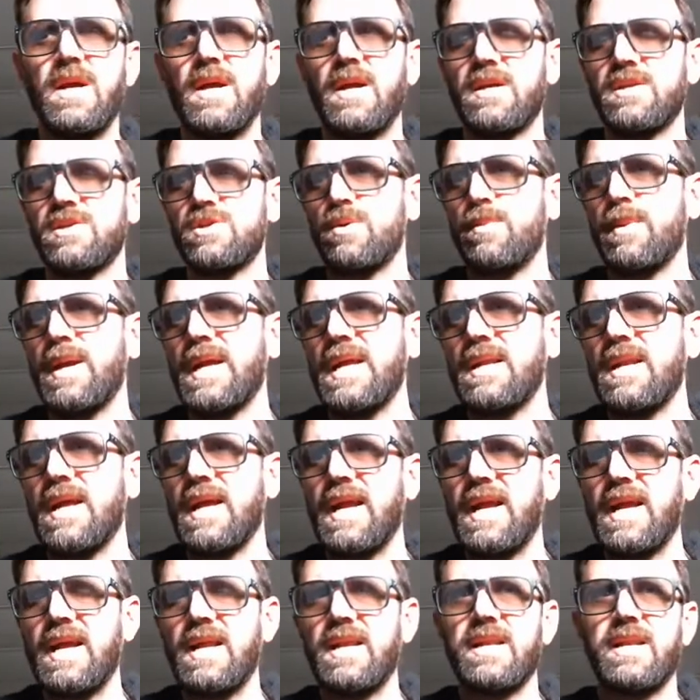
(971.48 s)
domain
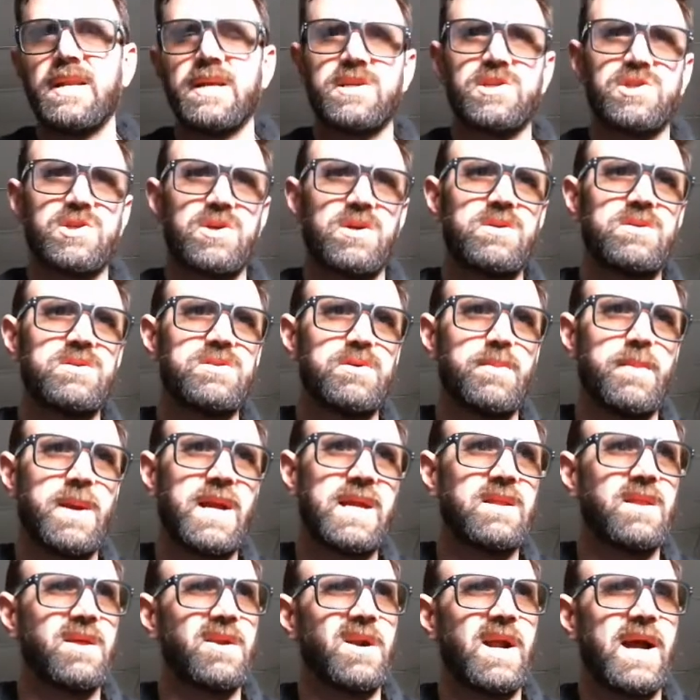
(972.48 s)
and an external
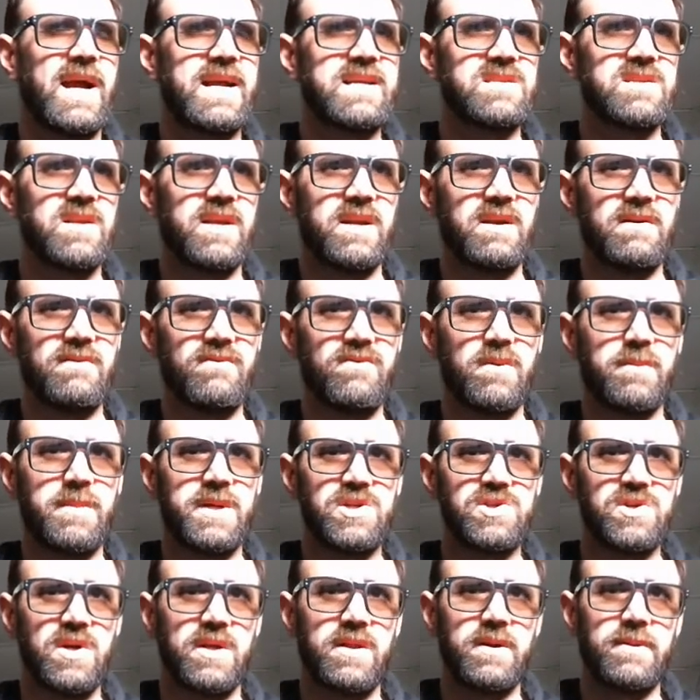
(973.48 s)
domain that are isolated from
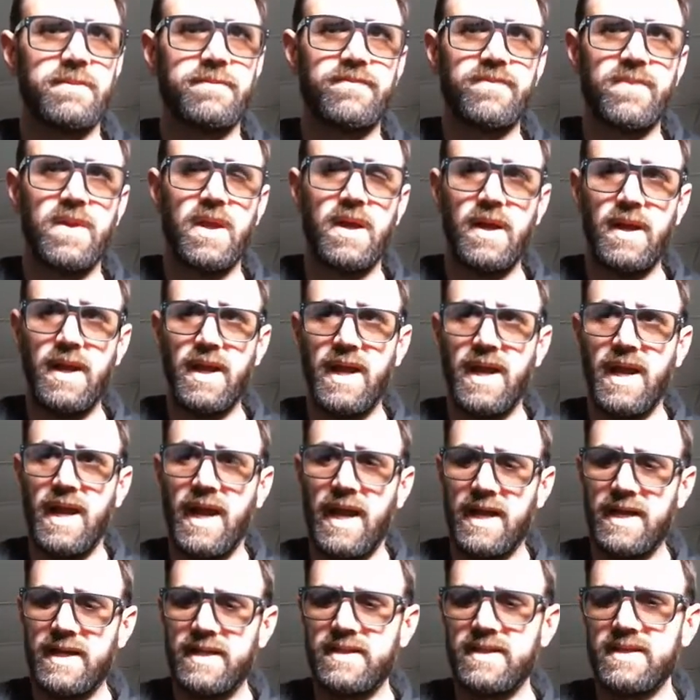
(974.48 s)
each other.
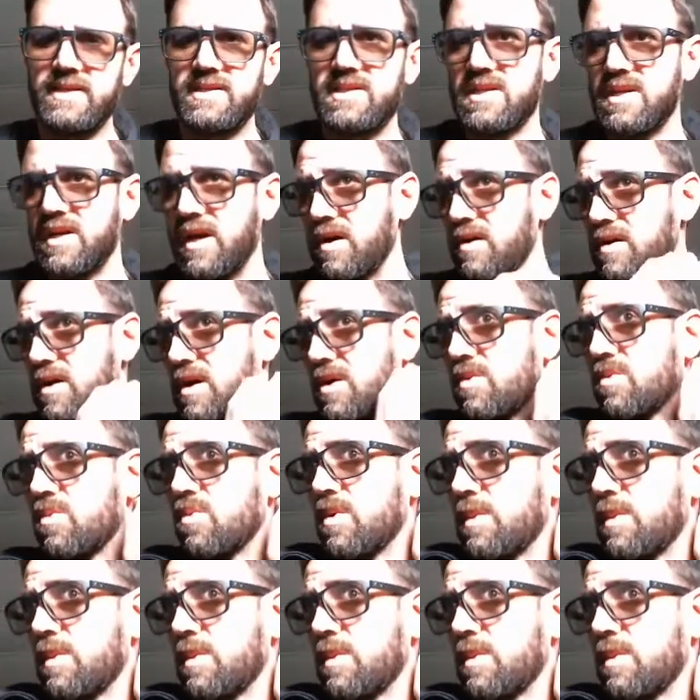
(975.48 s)
And in this scenario, we